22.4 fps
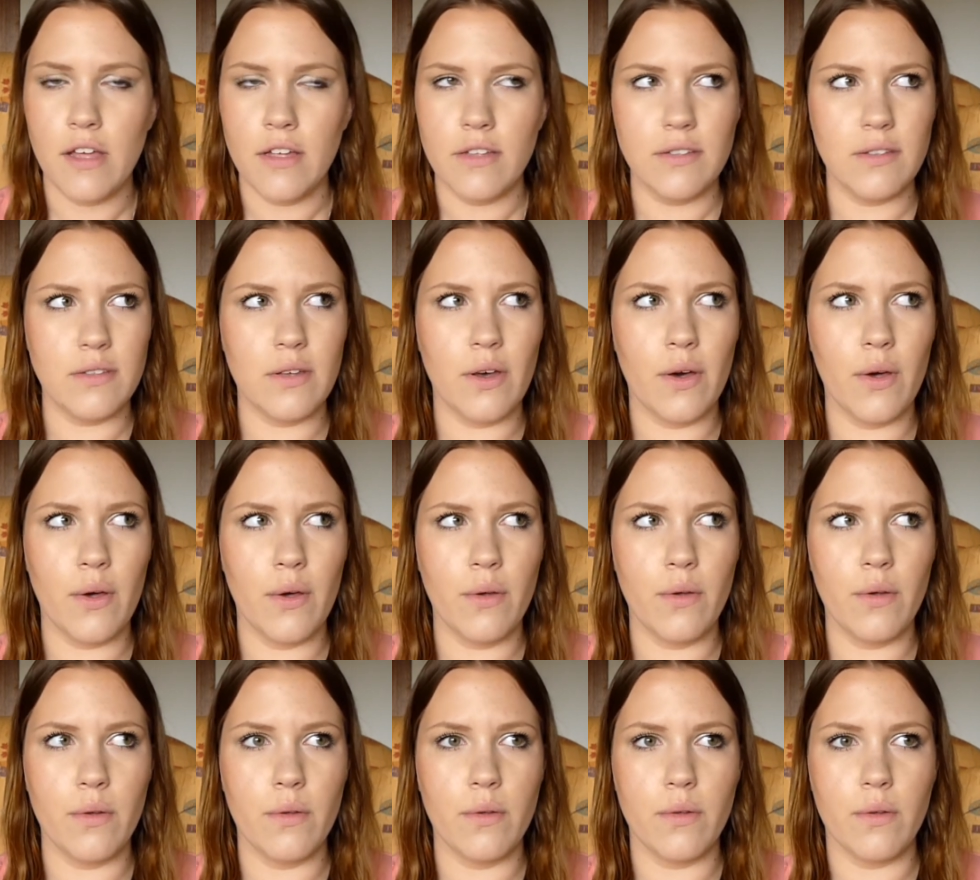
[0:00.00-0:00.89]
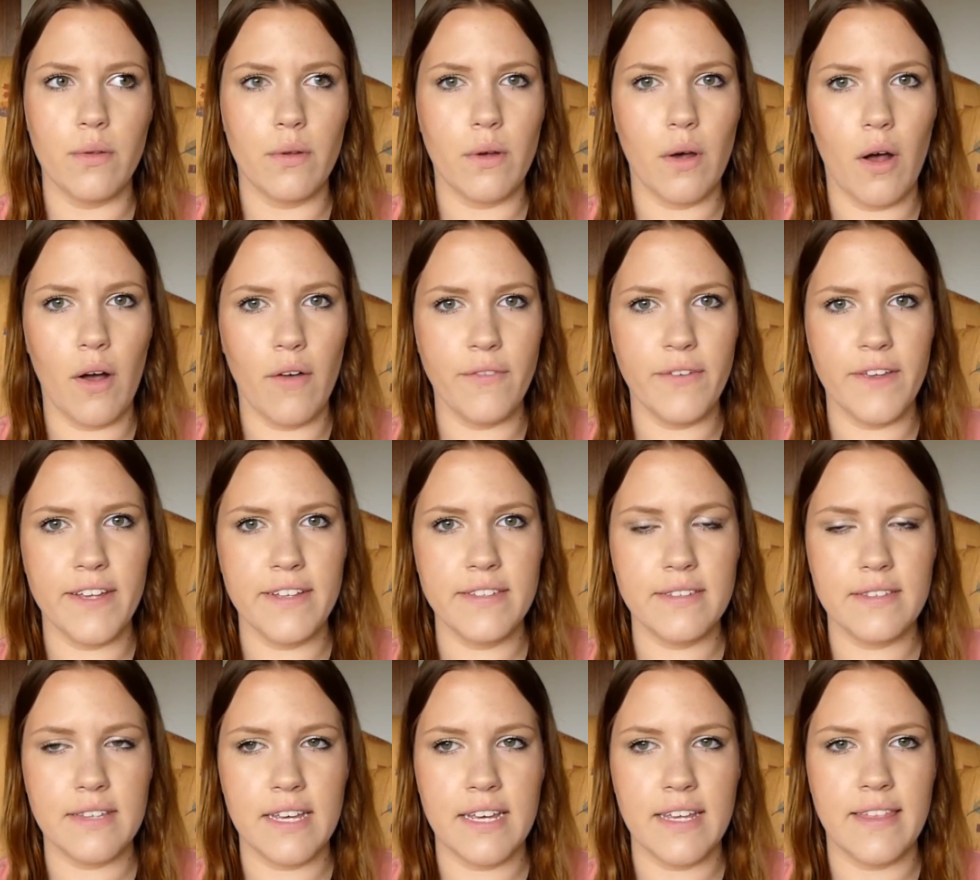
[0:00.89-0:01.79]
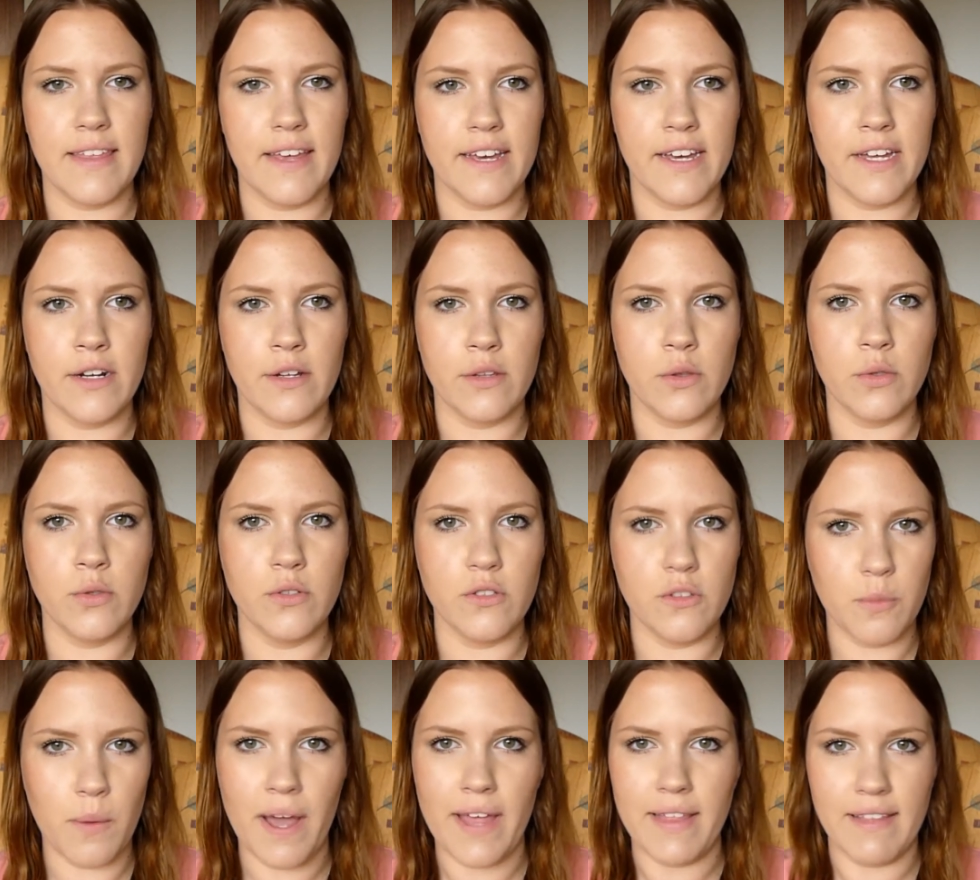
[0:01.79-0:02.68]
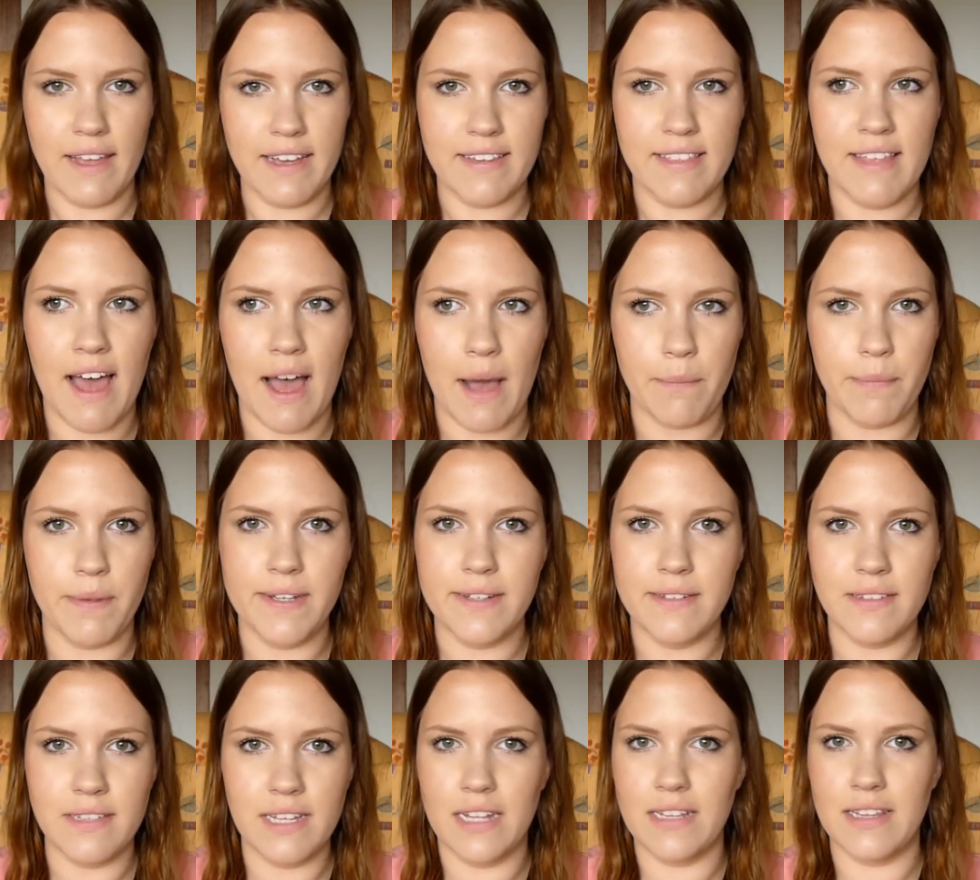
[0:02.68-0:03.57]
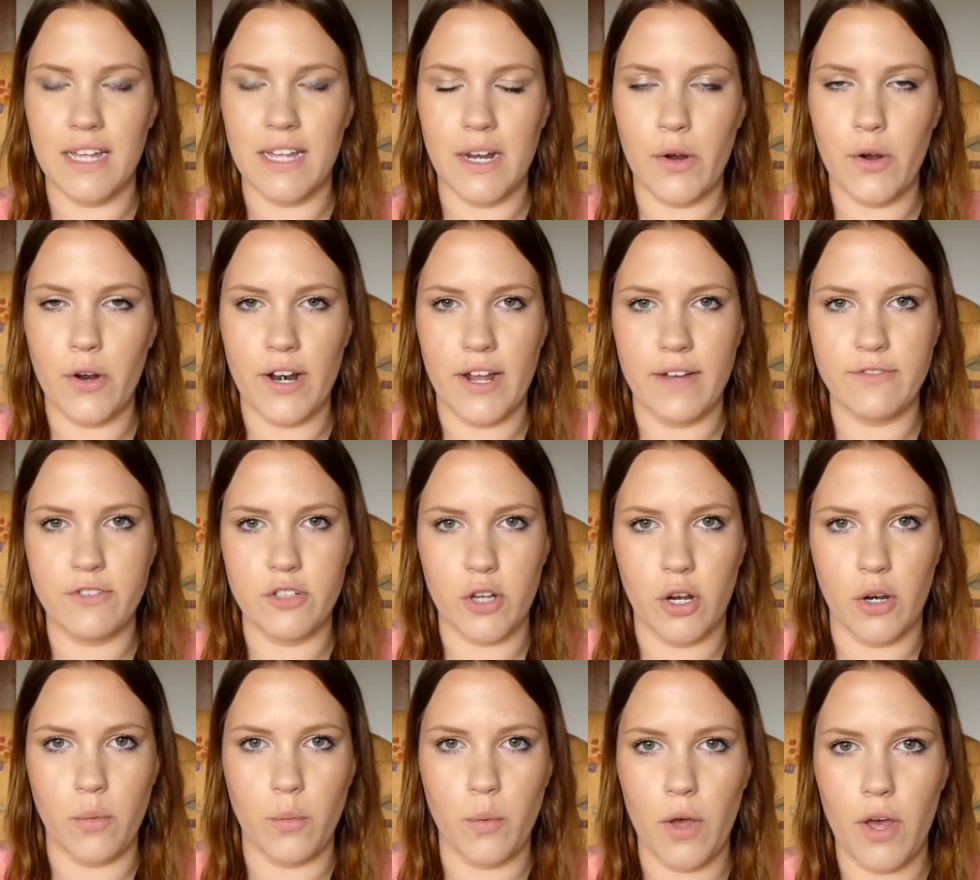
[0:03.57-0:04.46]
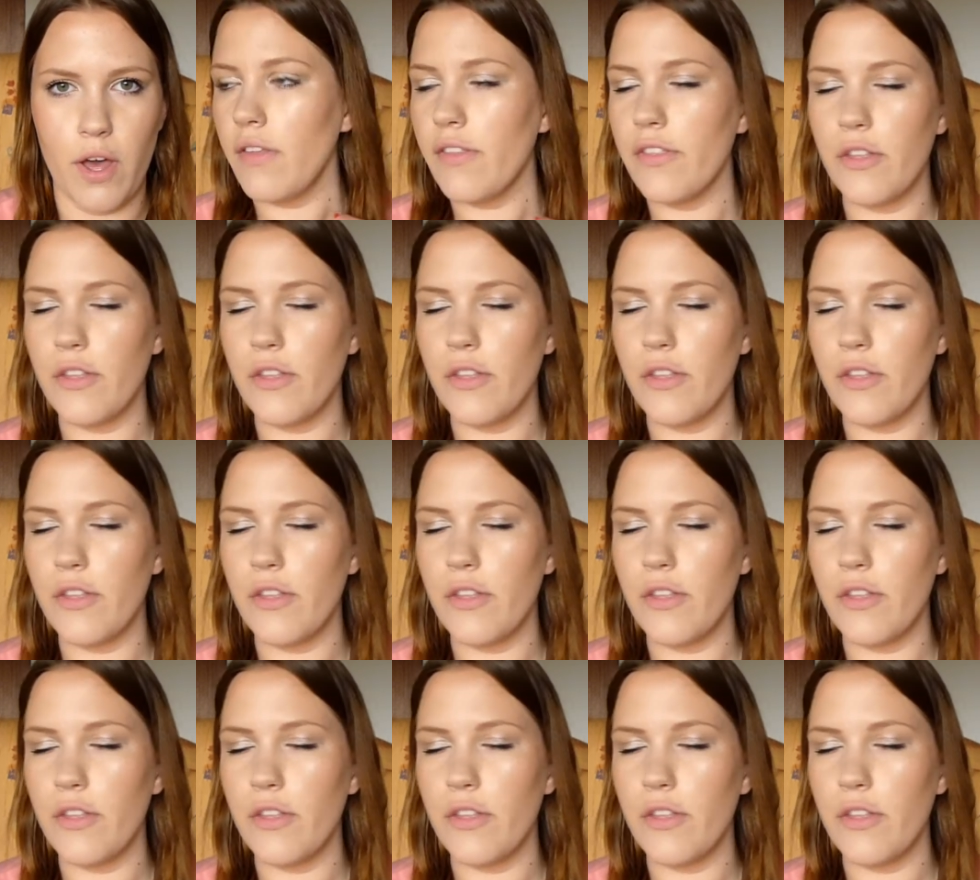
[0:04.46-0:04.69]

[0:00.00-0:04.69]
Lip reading: So obviously they're going to lose weight like that because they don't have to go to work,